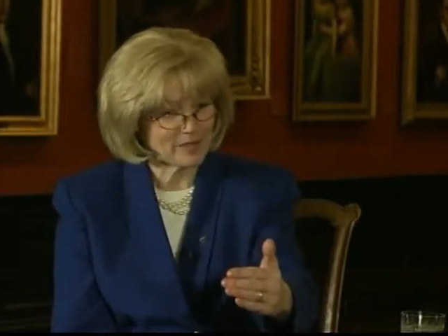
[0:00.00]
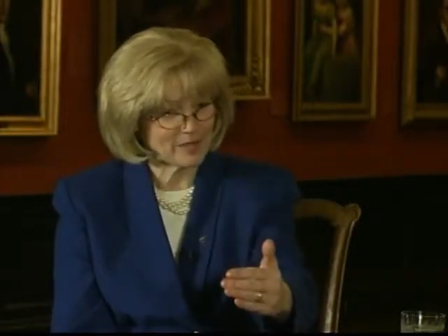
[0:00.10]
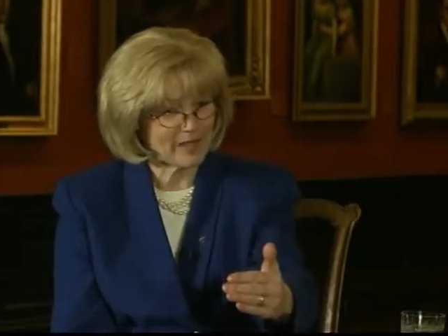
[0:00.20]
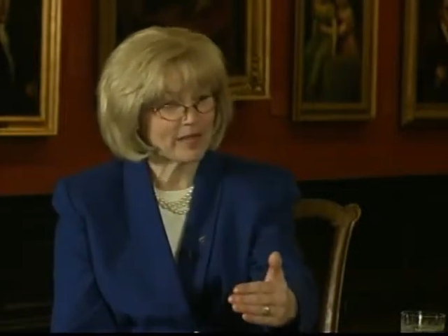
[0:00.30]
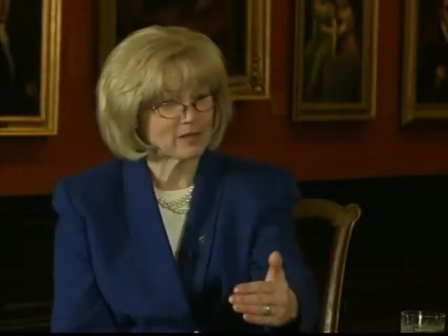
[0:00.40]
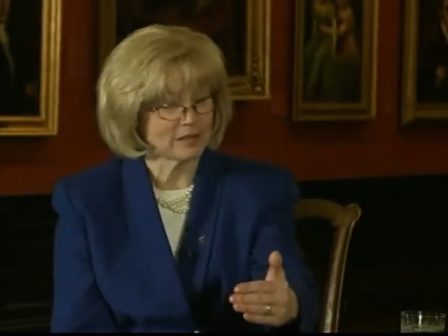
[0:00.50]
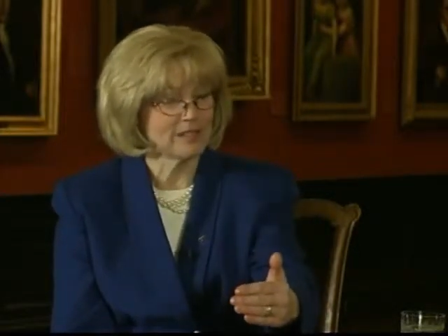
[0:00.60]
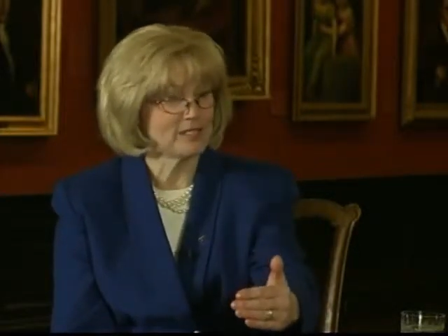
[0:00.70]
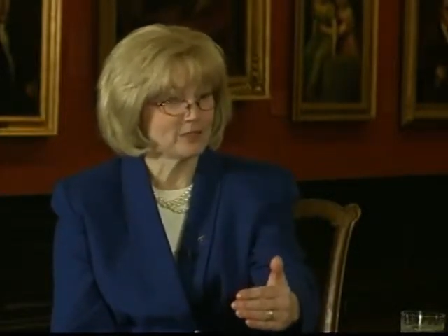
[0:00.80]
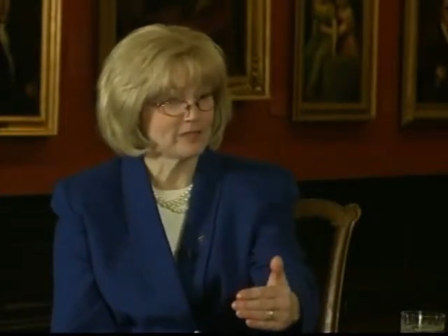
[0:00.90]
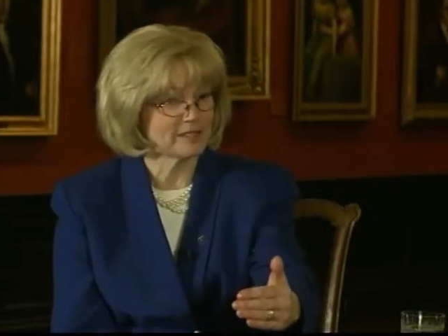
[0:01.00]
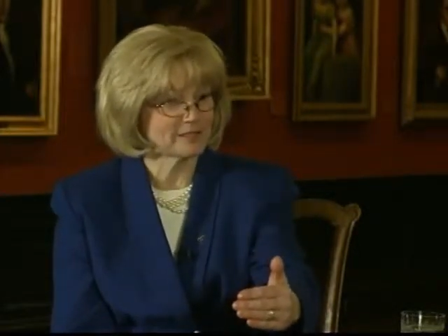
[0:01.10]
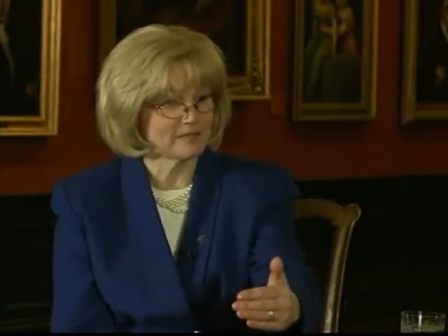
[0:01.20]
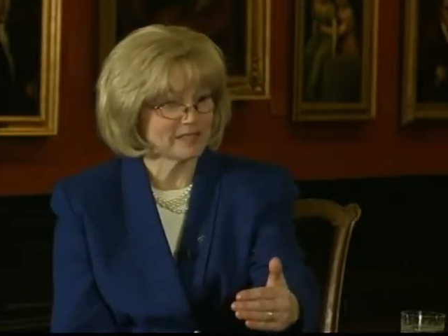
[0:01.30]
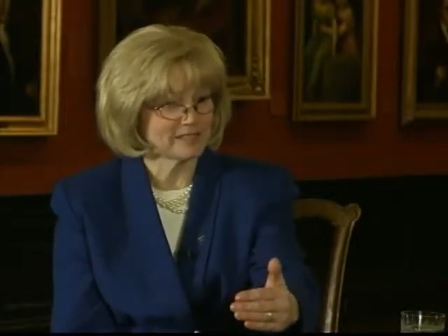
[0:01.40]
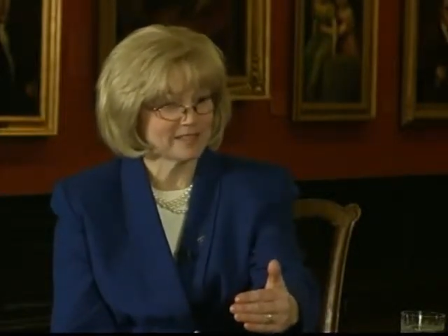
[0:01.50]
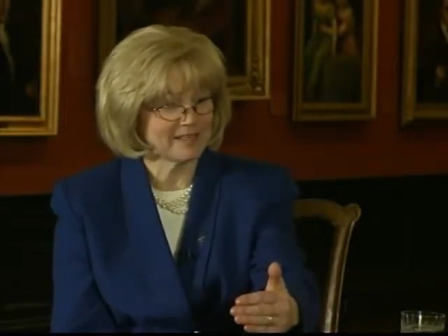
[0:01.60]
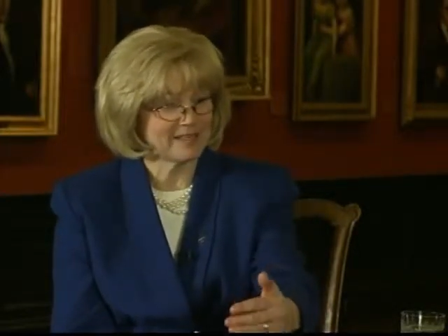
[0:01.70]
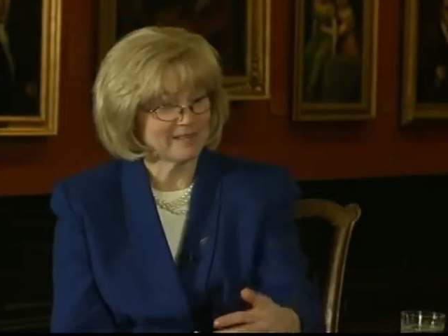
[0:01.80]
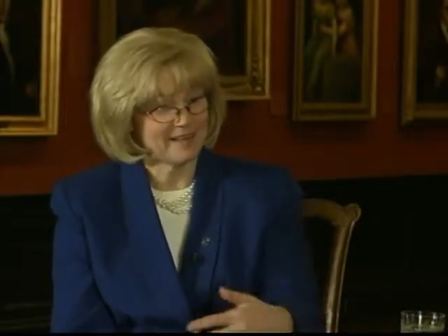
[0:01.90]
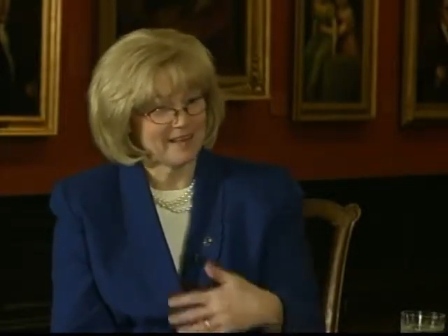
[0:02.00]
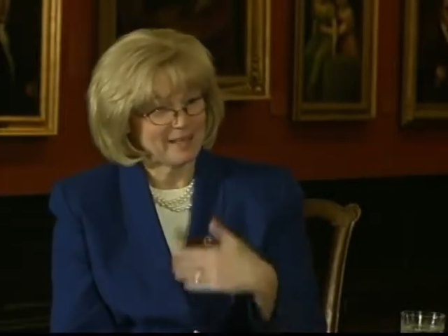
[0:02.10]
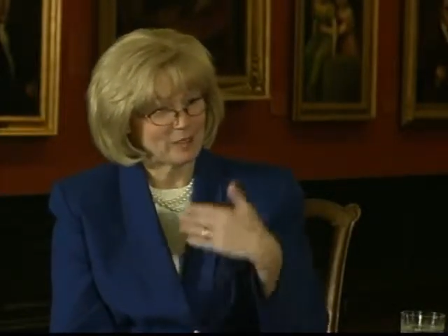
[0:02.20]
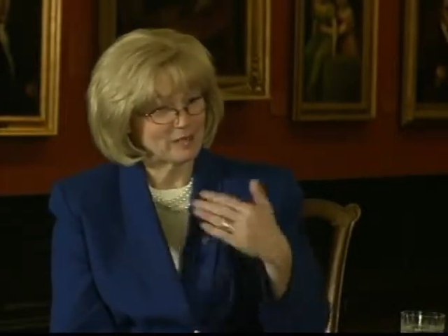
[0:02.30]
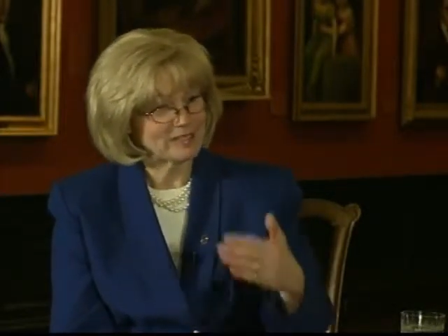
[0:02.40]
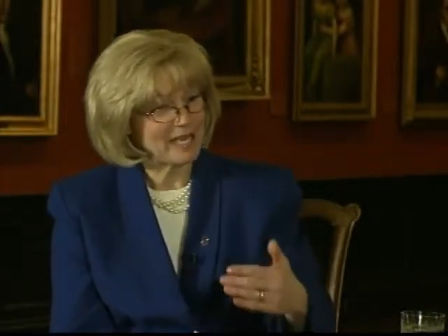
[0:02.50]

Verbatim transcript: you know, that could lead to an intervention. I, you know, it's